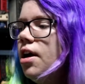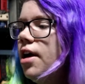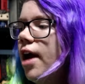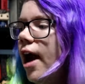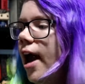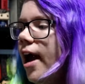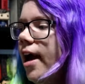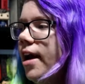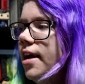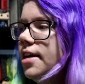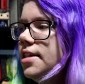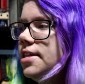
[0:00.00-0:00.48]

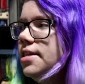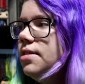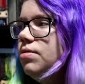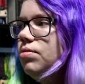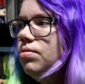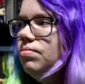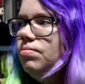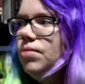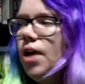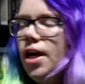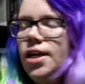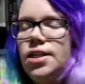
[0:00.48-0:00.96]
and it's
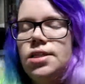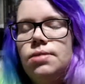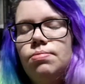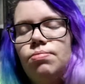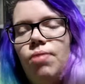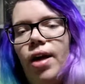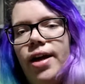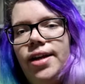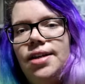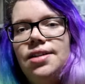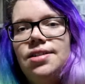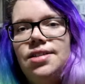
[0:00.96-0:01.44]

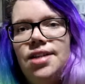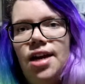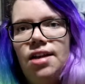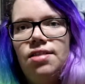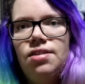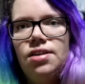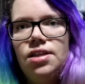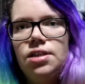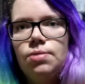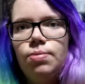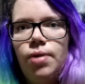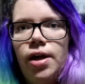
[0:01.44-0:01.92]
like Death
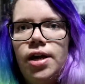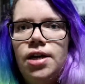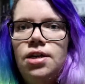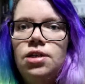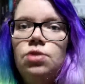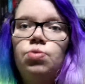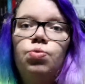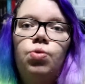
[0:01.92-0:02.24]
explains